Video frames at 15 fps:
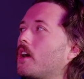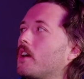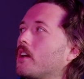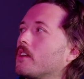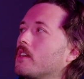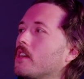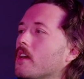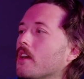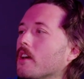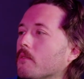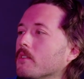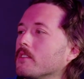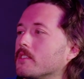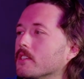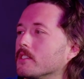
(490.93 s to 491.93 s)
Yeah, I
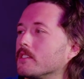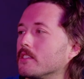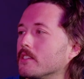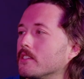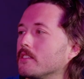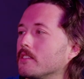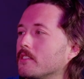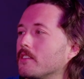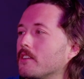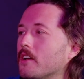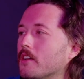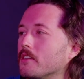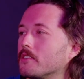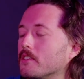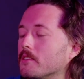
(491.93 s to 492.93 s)
was actually.
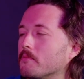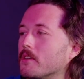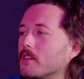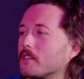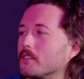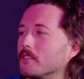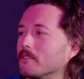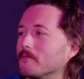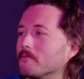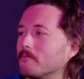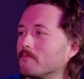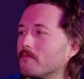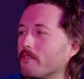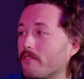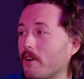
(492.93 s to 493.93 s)
I was like making
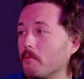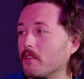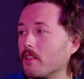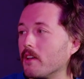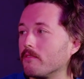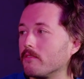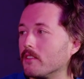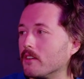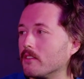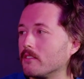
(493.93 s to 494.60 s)
my family laugh a lot.